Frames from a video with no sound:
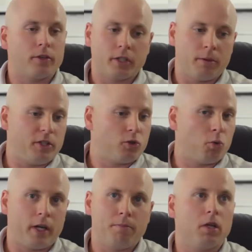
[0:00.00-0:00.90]
There's going to be
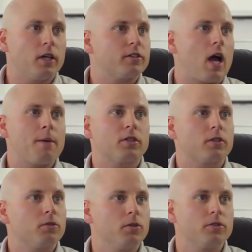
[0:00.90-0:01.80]
20 plus
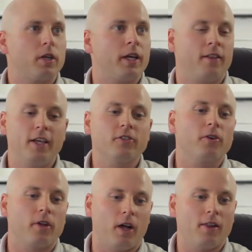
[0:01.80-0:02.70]
obstacles. And these
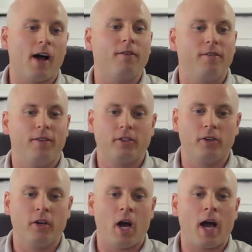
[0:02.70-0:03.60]
are a lot, these
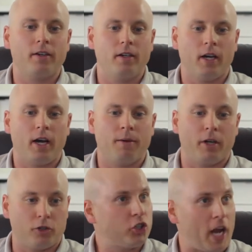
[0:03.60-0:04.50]
are not, uh,
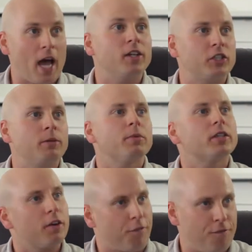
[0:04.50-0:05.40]
they're challenging,
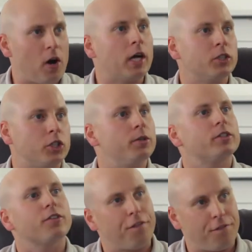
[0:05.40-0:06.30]
but they're fun too.
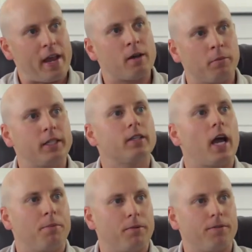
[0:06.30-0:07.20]
It's a family
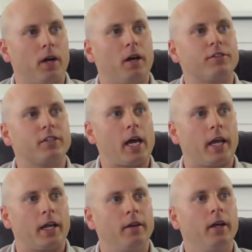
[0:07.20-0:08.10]
type of, of
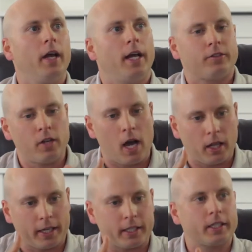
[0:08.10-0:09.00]
setting. It's not
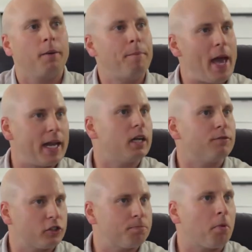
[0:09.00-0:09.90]
like a
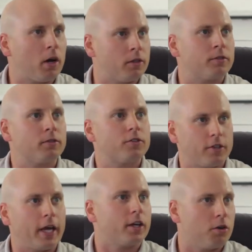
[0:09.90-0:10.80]
competitive Spartan
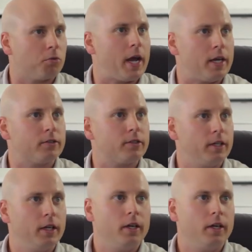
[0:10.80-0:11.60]
psycho race.